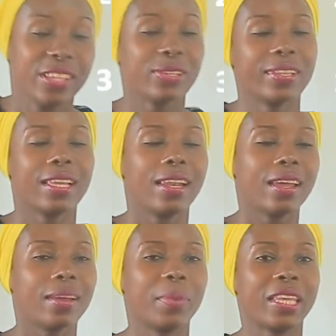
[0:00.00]
So they
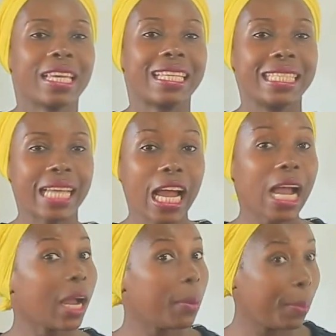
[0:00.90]
like being in dark
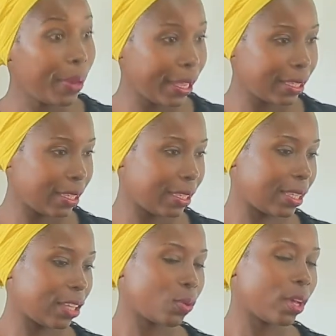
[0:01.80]
places.
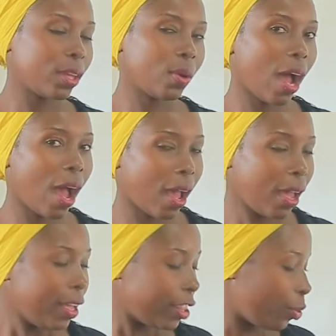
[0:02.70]
That's where
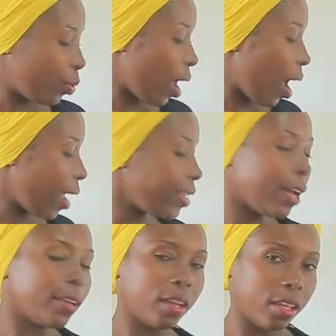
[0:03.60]
they will hide
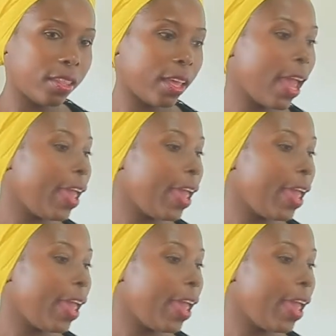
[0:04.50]
and lay their